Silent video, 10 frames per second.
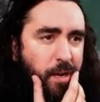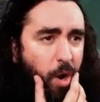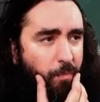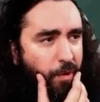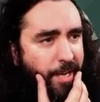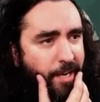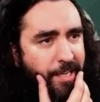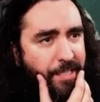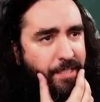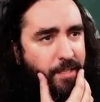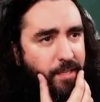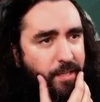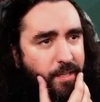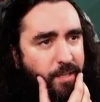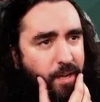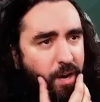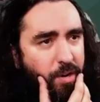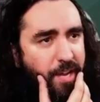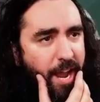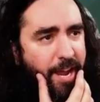Hopefully, at least.
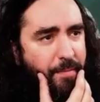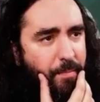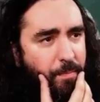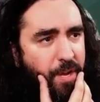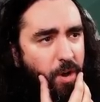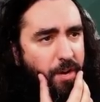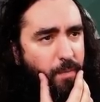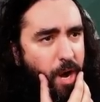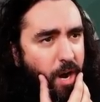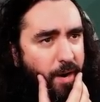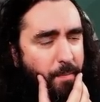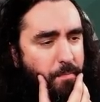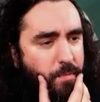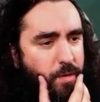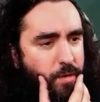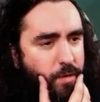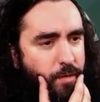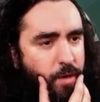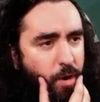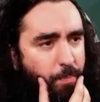Okay, the Otawara
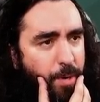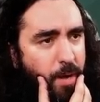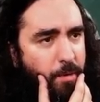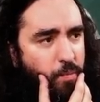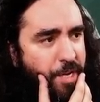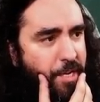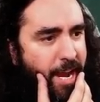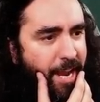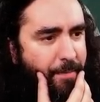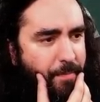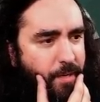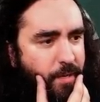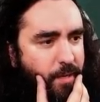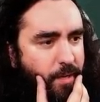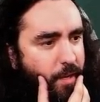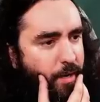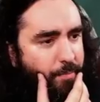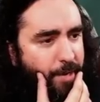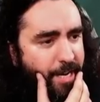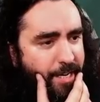no problem with that. And I'm
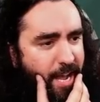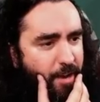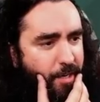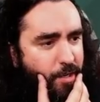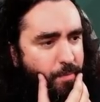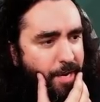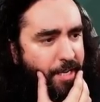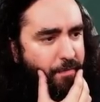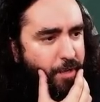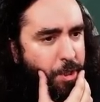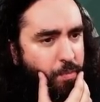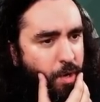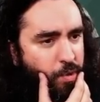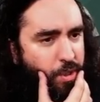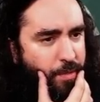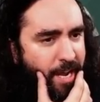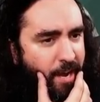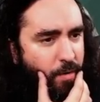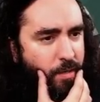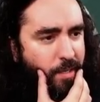bringing down the Illuminator Virtuoso
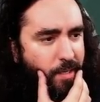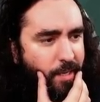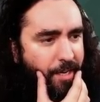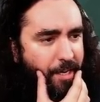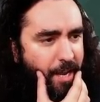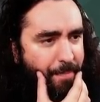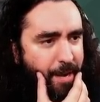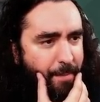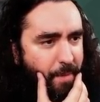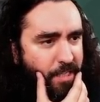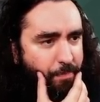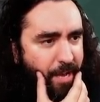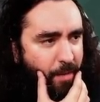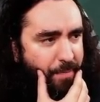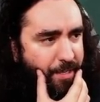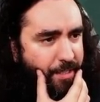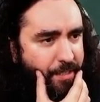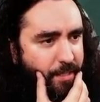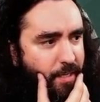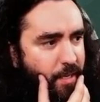now. And keeping up my spell
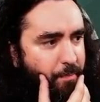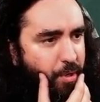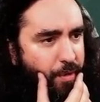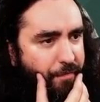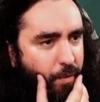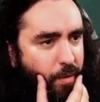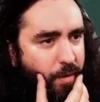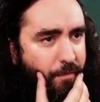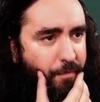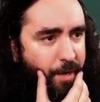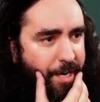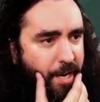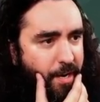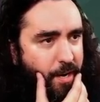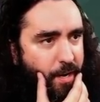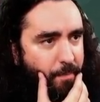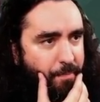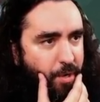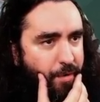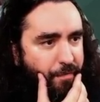pierce. Beautiful. Freaking
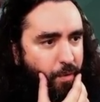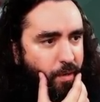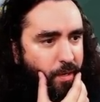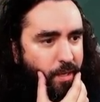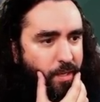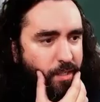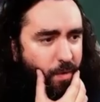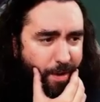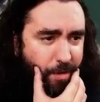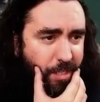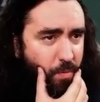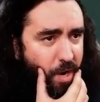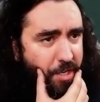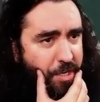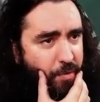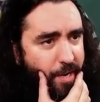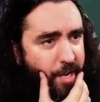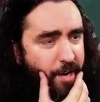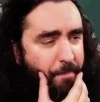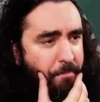beautiful. So we will see what they're doing
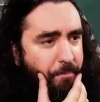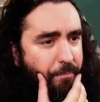here.